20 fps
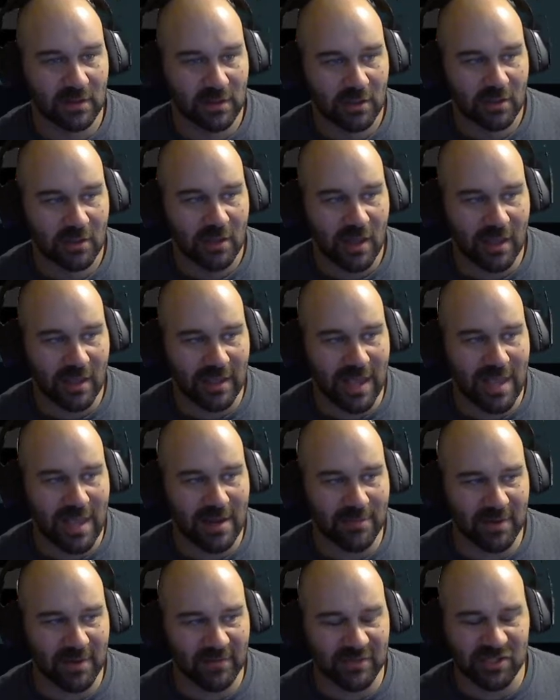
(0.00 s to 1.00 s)
Again, a
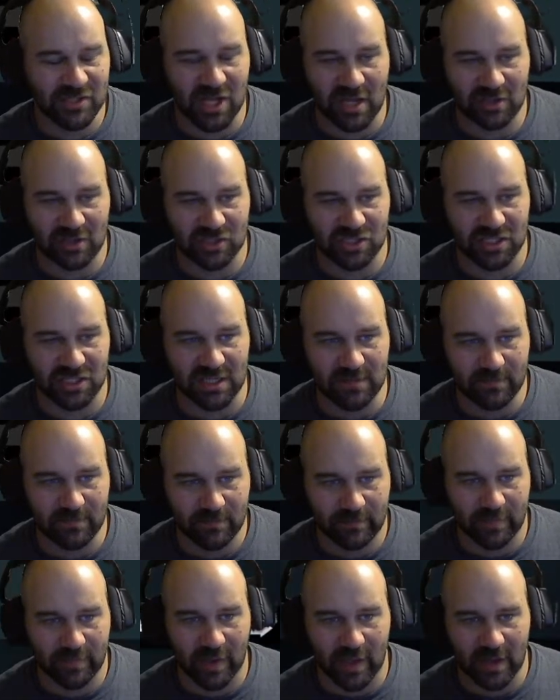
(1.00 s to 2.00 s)
bit of a challenge team,
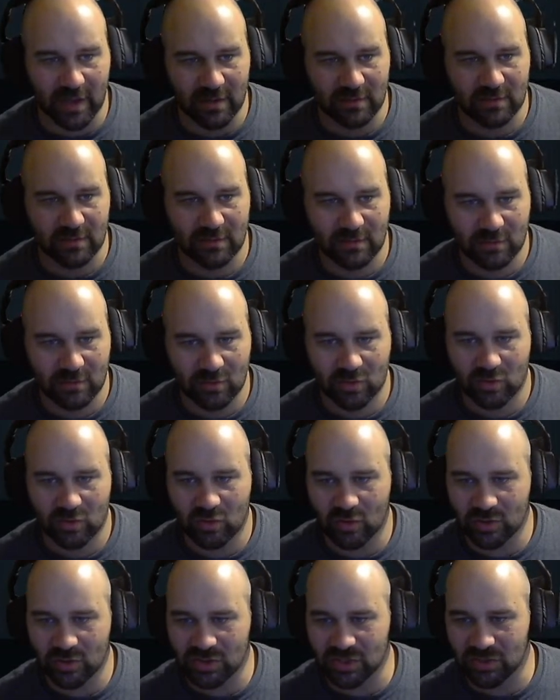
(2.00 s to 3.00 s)
but
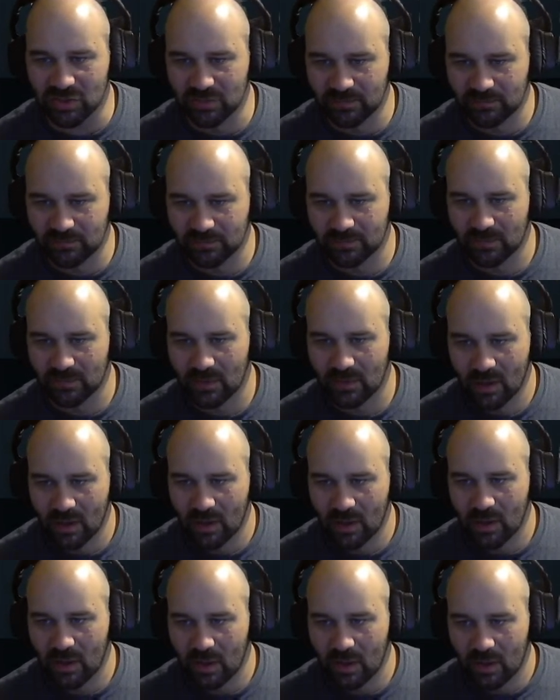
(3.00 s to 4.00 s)
could do.
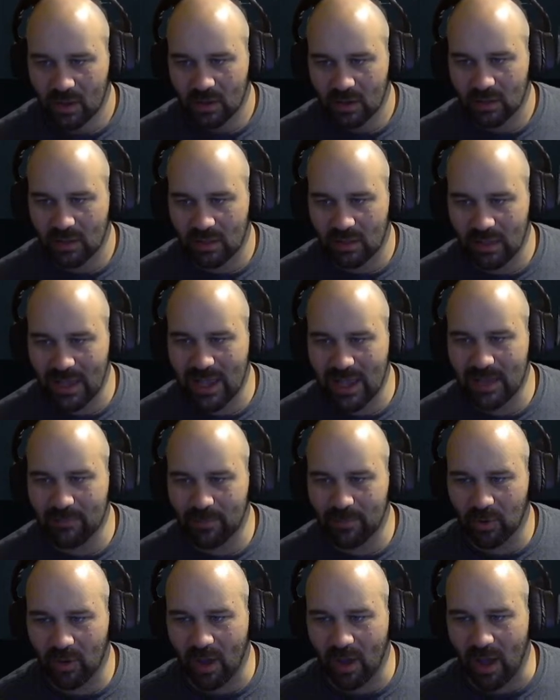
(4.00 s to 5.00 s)
Clan
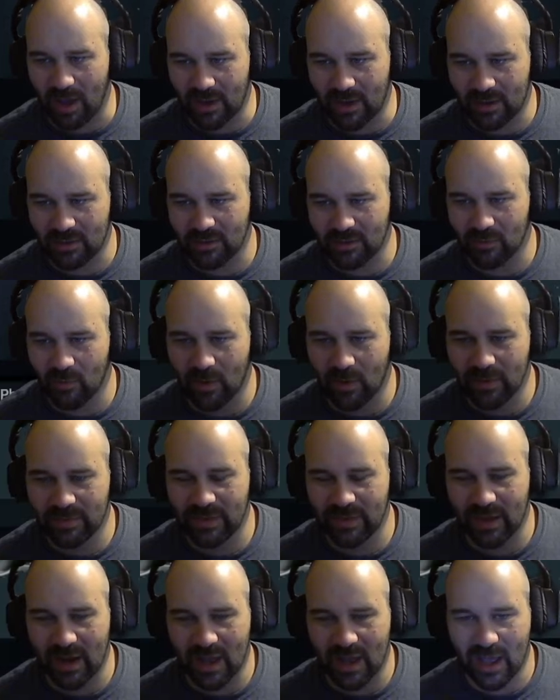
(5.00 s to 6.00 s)
Barack, the one
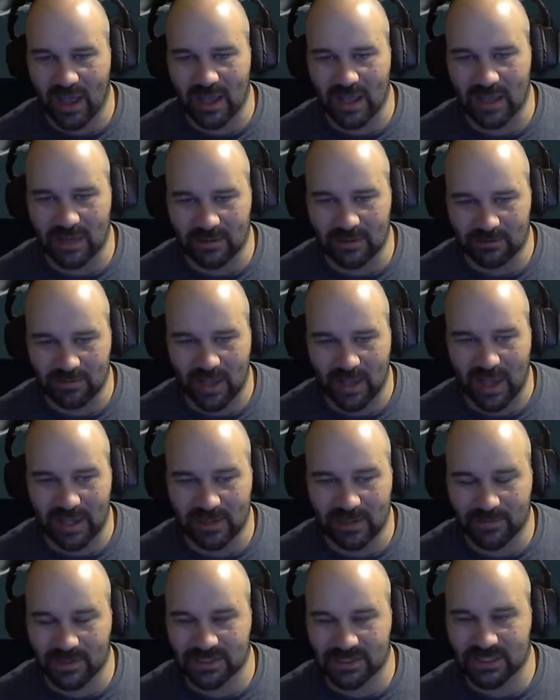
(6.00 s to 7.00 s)
that I had to
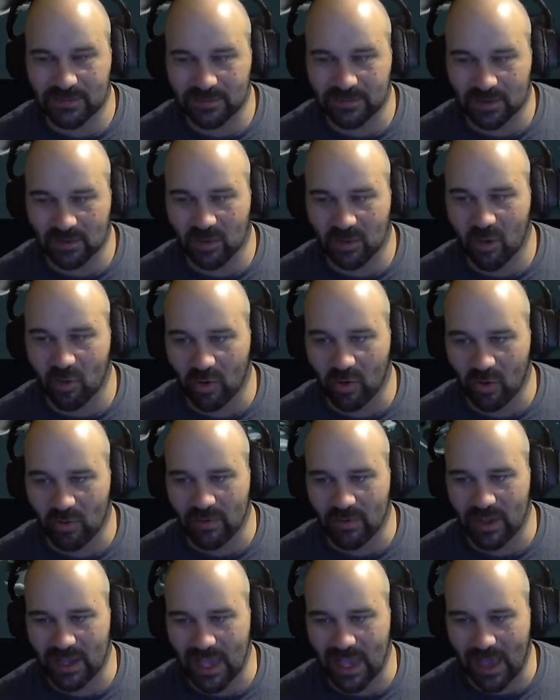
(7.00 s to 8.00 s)
mess up the logo to
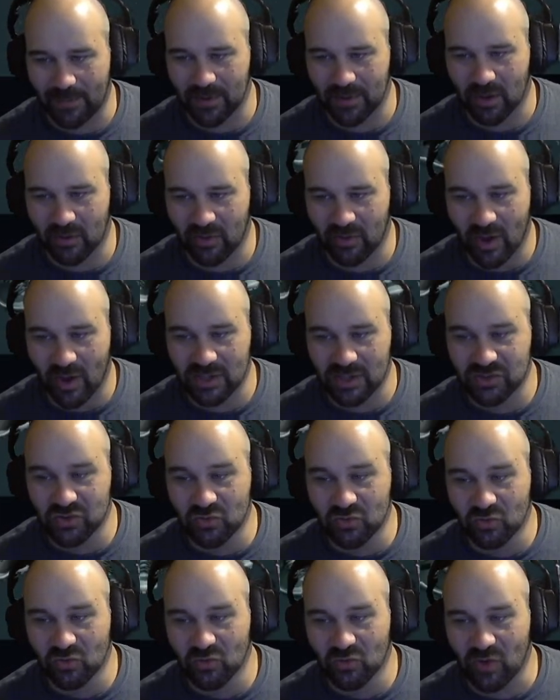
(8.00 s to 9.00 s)
make happen. Although I
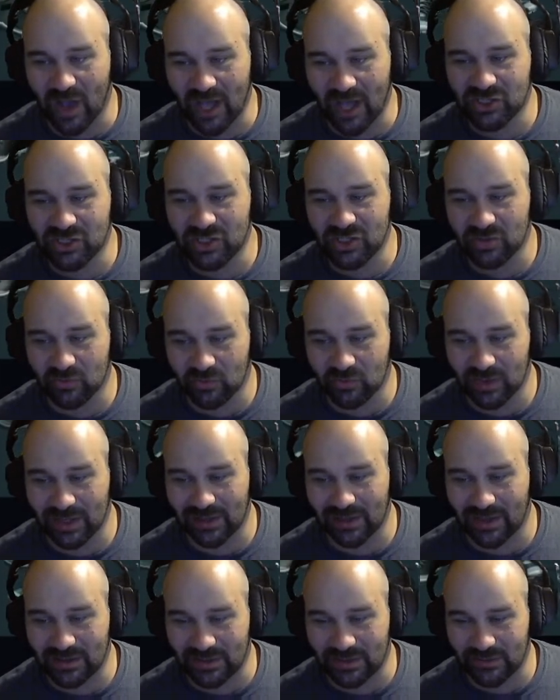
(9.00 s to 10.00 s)
do actually really
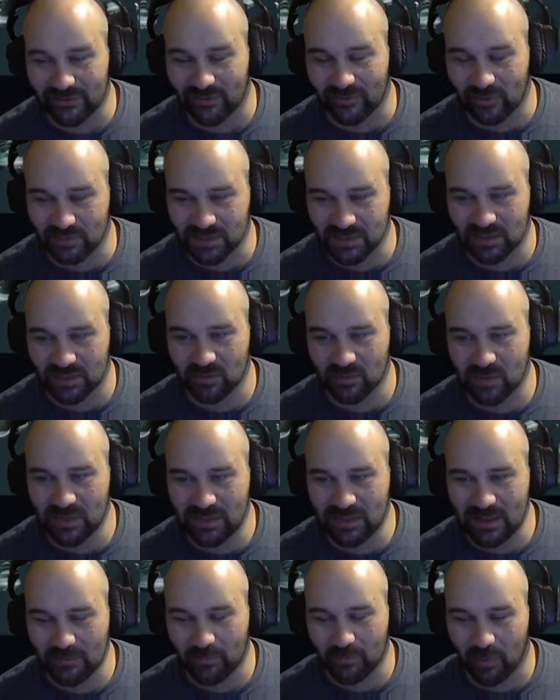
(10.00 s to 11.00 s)
like the uniforms. Like, you wouldn't
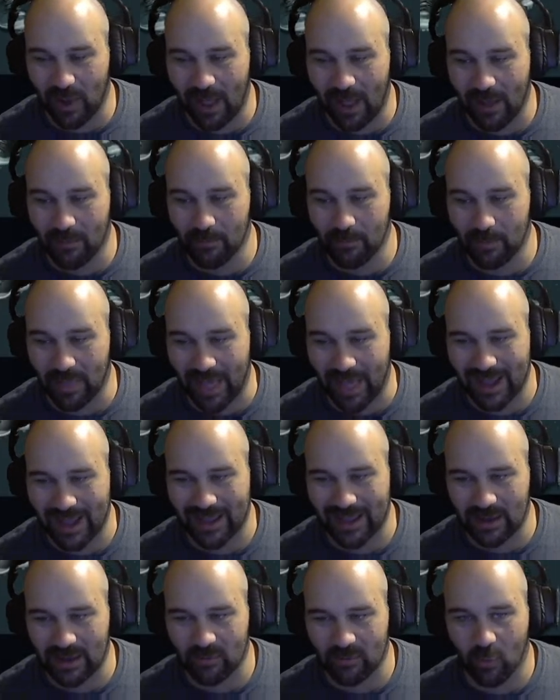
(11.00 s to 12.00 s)
think brown, black,
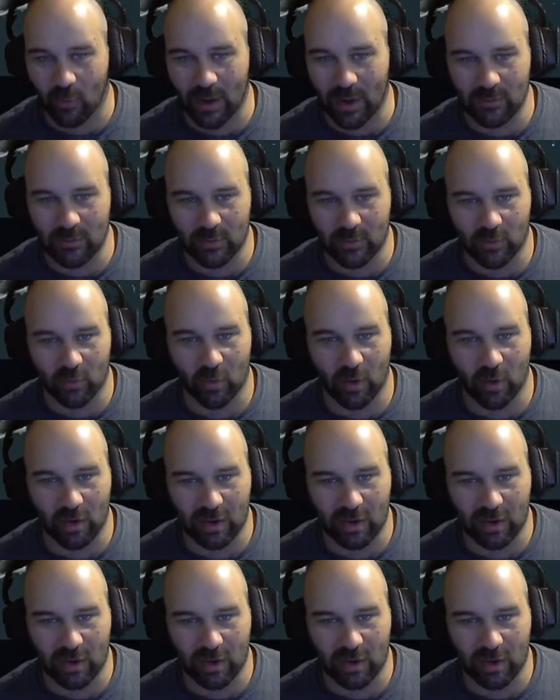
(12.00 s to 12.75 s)
and white would work.